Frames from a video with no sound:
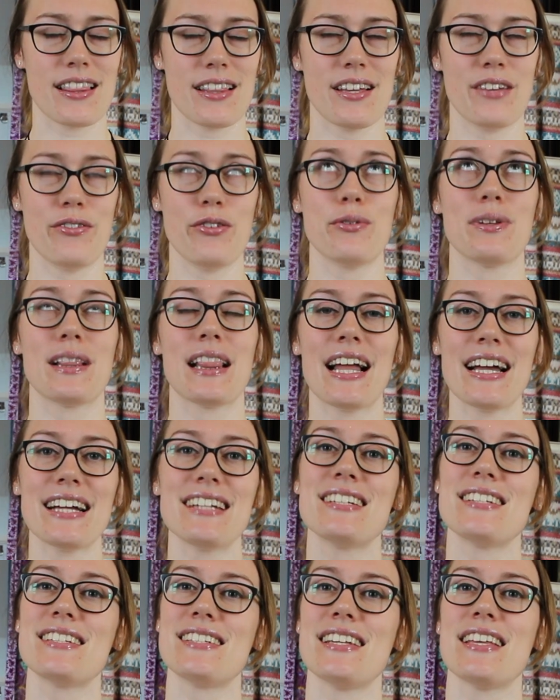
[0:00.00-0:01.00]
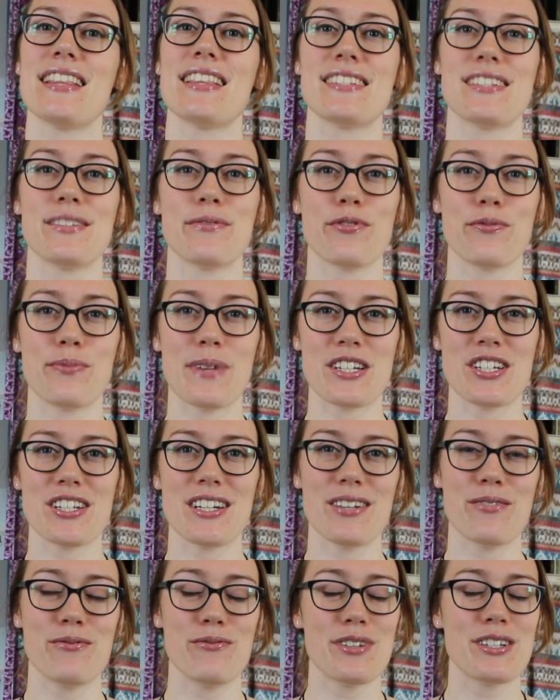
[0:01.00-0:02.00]
If you would like to see this information
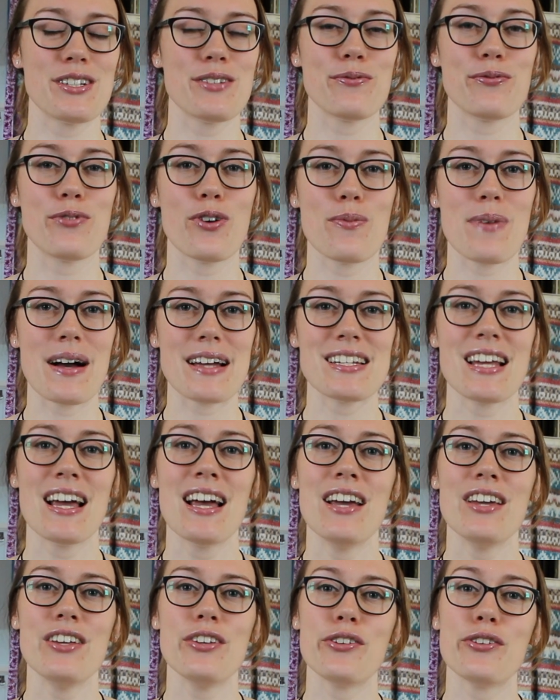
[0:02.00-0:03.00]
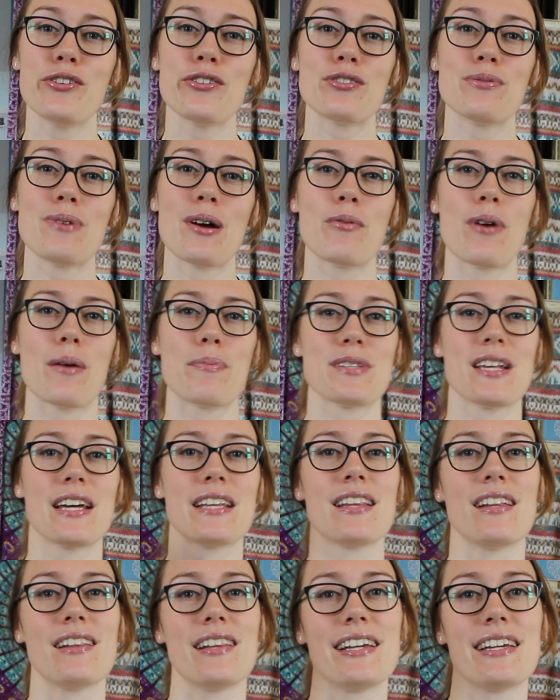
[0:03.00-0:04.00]
in written format, you can go to my
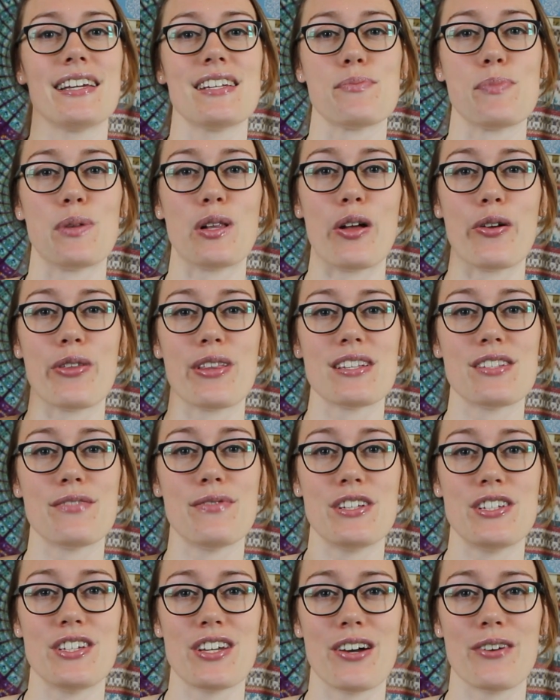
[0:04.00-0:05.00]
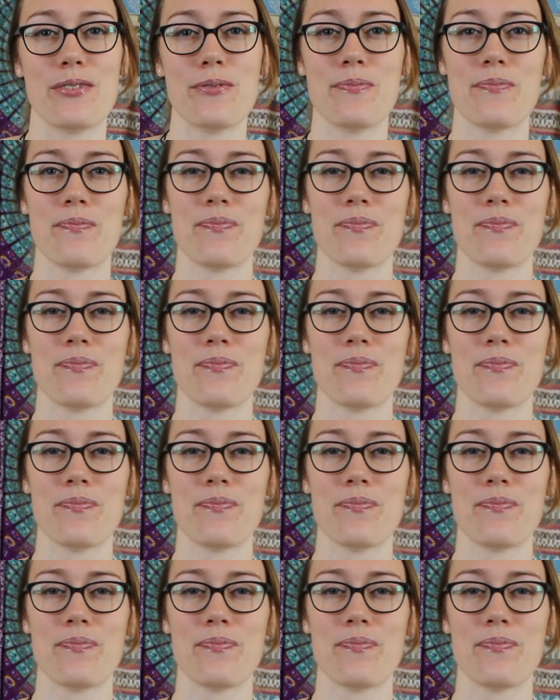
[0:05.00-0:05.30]
website. The link is below this video.